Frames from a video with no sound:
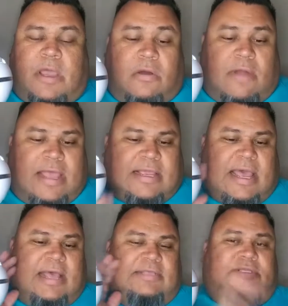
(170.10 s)
All right,
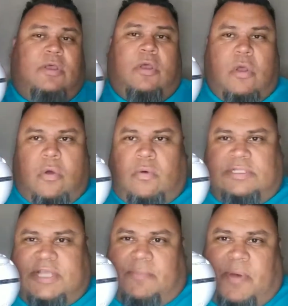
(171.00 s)
guys.
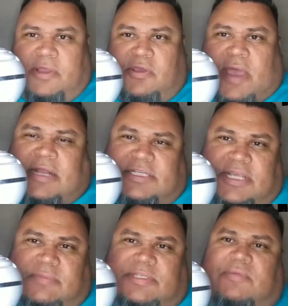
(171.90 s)
What's up, all you
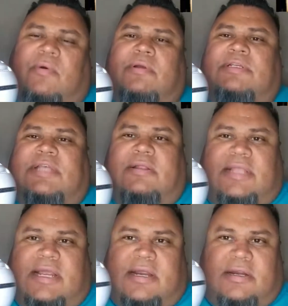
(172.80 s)
HCMC warriors out
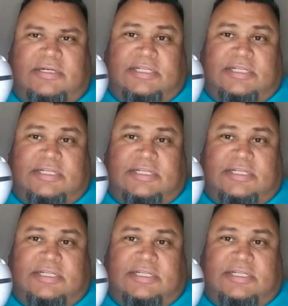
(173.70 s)
there?